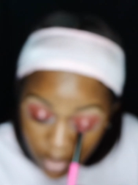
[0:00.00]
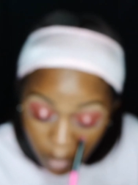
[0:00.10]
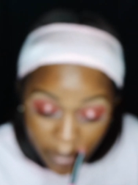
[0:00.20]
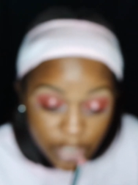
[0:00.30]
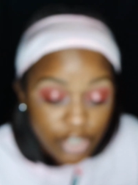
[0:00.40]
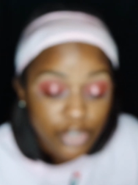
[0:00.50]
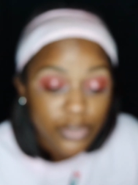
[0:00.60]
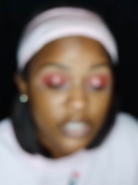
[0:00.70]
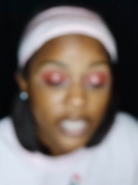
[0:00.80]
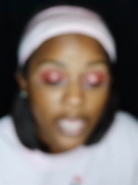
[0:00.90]
you know, make sure
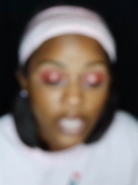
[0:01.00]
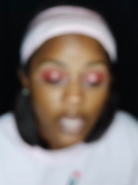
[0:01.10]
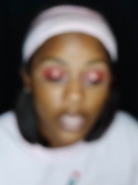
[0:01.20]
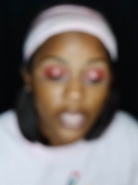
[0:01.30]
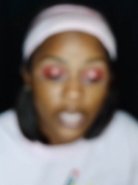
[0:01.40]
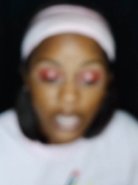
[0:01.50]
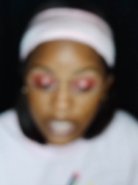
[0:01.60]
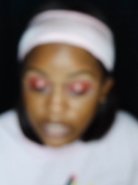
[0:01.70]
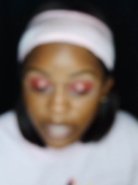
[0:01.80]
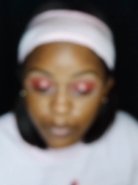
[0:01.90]
you stay in
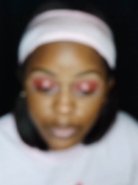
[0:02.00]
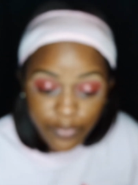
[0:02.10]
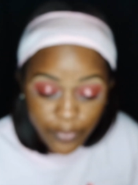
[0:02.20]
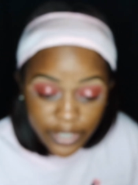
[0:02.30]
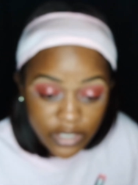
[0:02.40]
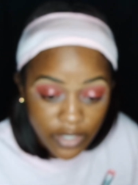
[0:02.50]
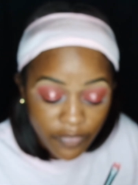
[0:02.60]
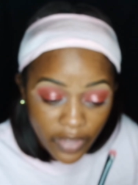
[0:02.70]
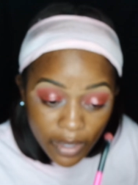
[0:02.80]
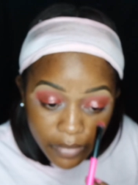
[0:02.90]
contact with friends
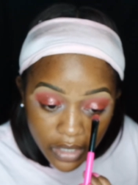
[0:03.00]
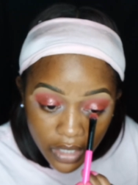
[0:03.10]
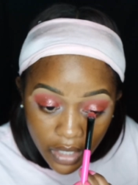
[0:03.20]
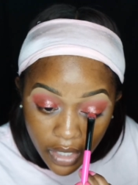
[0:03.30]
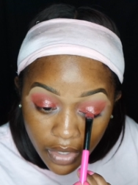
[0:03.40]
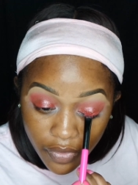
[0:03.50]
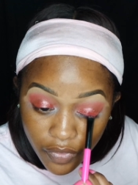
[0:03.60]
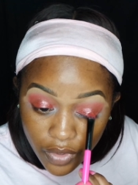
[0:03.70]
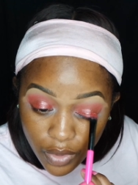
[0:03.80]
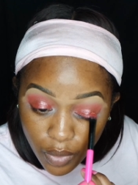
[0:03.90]
and family
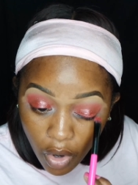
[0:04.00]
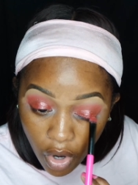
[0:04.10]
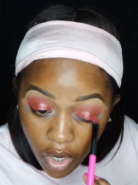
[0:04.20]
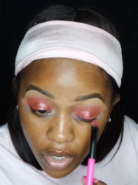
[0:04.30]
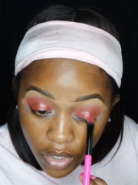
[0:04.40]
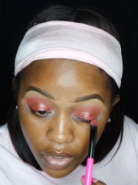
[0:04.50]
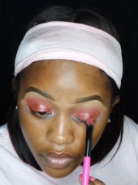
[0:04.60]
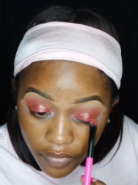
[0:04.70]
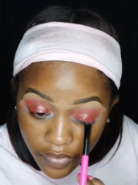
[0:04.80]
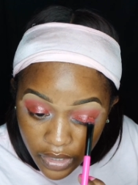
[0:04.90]
if you are
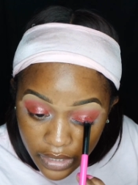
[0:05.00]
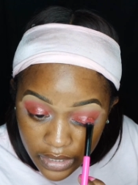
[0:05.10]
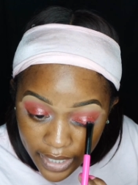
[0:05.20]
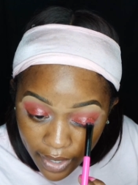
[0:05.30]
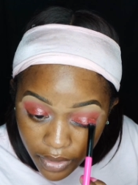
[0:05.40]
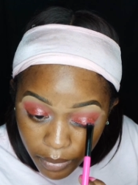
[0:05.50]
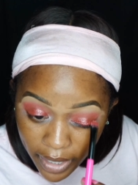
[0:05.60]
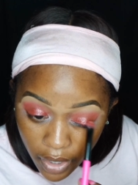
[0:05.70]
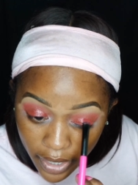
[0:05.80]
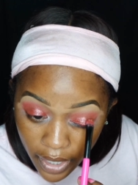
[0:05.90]
feeling down
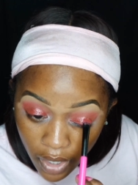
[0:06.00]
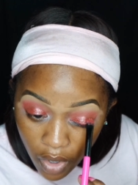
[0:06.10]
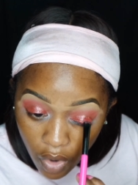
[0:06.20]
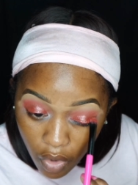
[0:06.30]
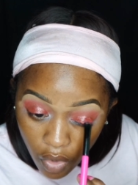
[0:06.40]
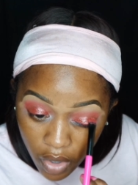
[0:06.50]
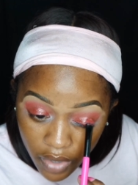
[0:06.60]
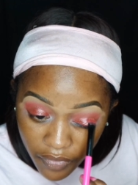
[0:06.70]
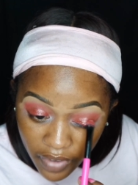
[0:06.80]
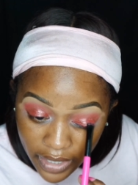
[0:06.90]
about it,
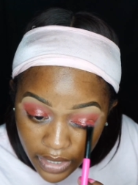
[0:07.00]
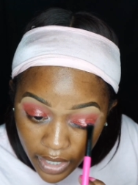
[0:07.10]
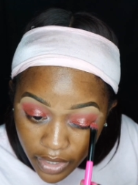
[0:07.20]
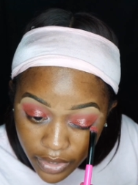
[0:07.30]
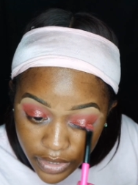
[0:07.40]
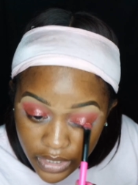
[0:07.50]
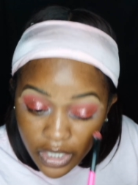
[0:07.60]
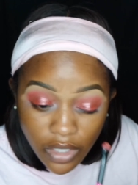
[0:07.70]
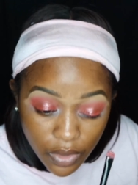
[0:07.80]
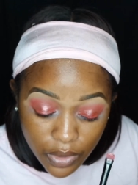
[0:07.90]
or find other
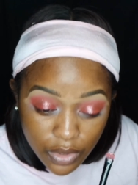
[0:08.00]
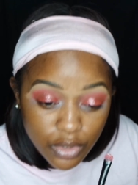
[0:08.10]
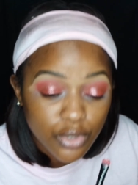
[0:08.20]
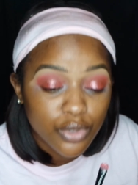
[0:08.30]
singles